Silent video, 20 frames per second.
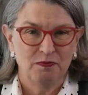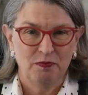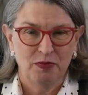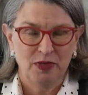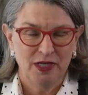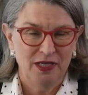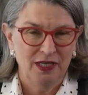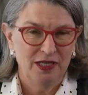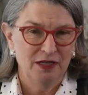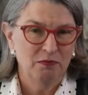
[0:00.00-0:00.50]

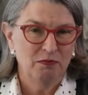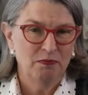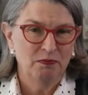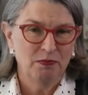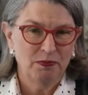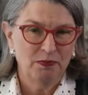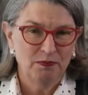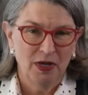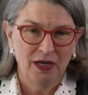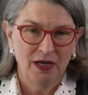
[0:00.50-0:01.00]
be in
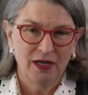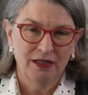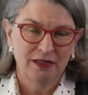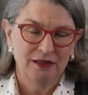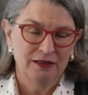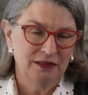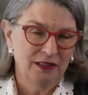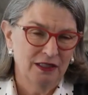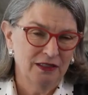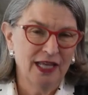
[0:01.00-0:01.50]

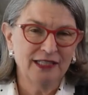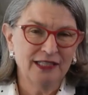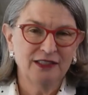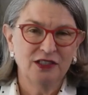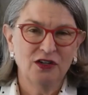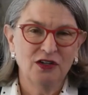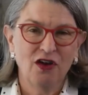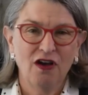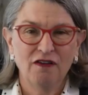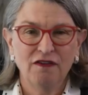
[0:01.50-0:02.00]
uh,
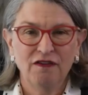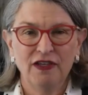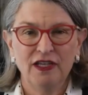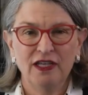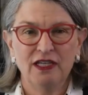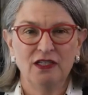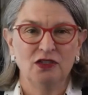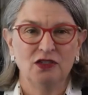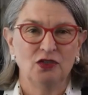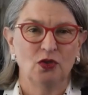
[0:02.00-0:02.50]
elected
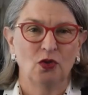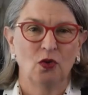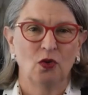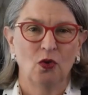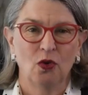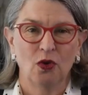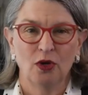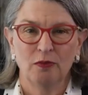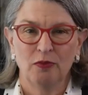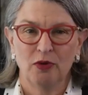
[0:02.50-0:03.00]
office
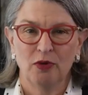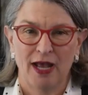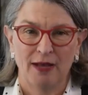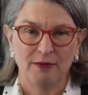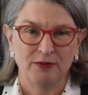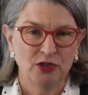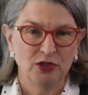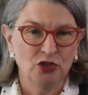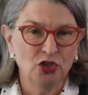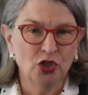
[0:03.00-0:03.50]
or
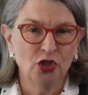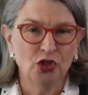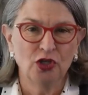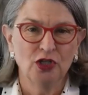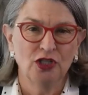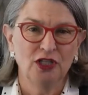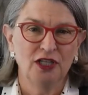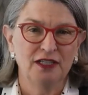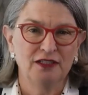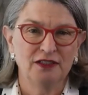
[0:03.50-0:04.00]
perhaps a
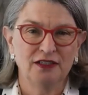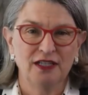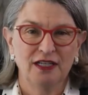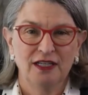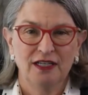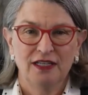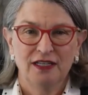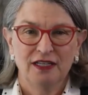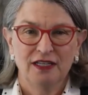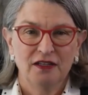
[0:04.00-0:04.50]
journalist.
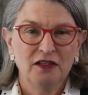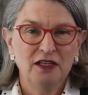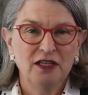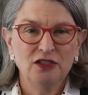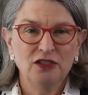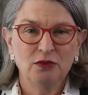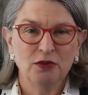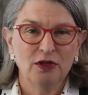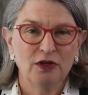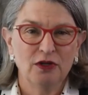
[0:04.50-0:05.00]

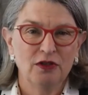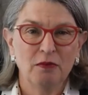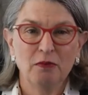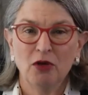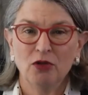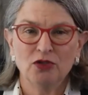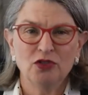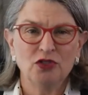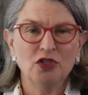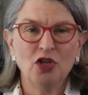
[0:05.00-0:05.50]
These were the
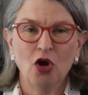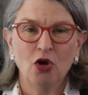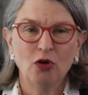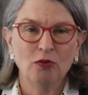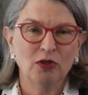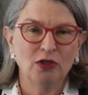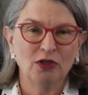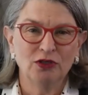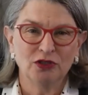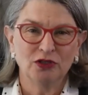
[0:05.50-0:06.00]
most
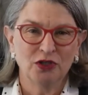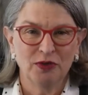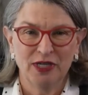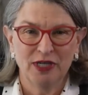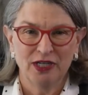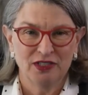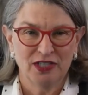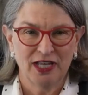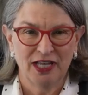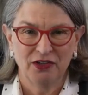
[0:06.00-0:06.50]
noble
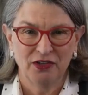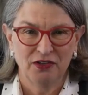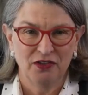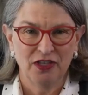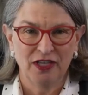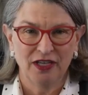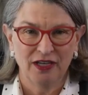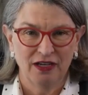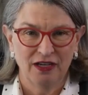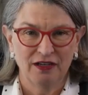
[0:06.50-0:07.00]
careers I could
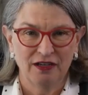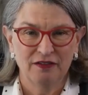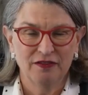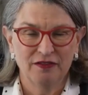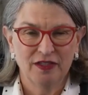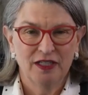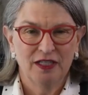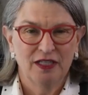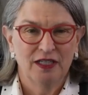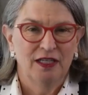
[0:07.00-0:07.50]
think of.